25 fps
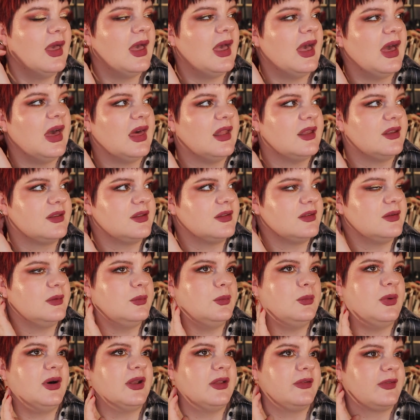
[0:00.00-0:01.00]
and
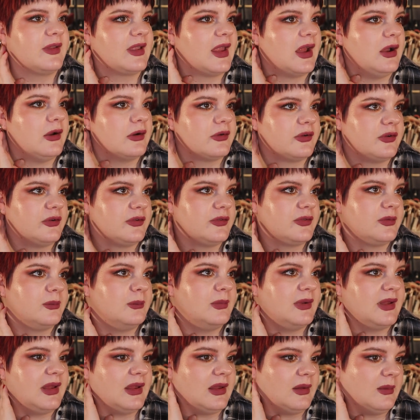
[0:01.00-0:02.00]
one of the characters
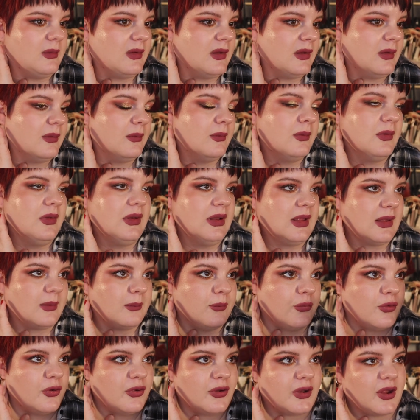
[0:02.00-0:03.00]
being
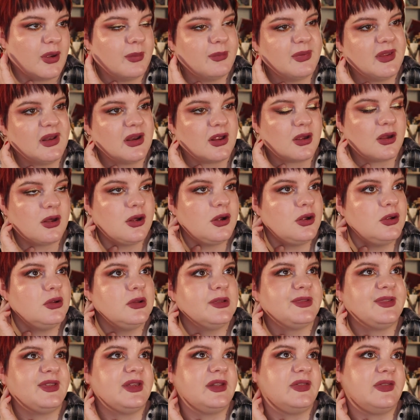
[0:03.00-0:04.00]
brought up in a
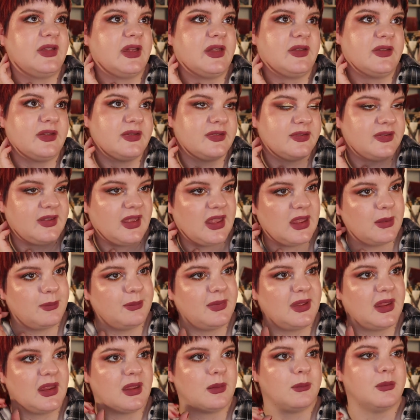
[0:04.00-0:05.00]
cult and then
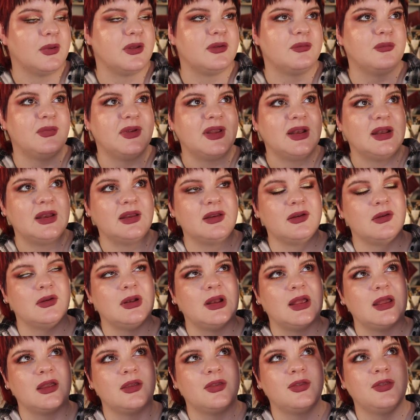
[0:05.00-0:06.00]
escaping, but really
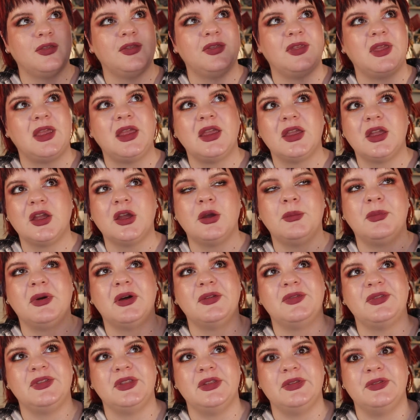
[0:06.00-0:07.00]
thinking
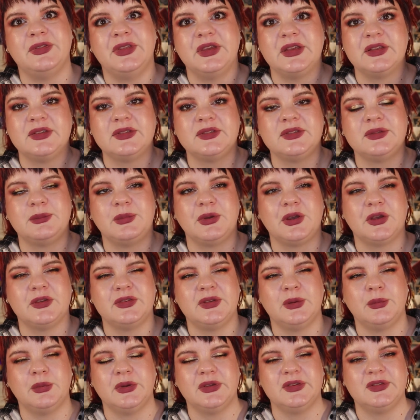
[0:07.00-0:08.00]
about this,
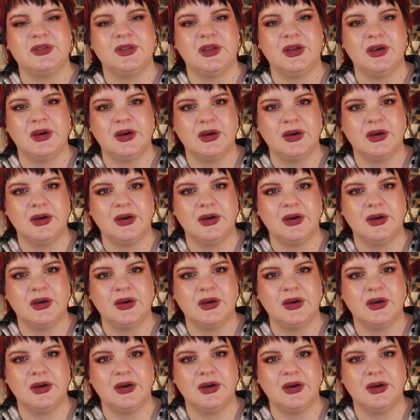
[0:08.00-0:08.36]
because it was